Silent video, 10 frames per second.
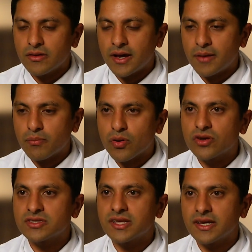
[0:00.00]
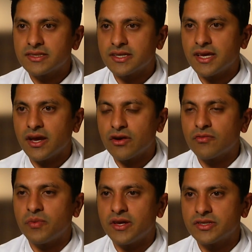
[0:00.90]
uh, personalize the care
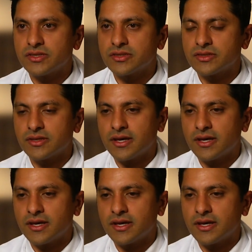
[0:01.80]
of patients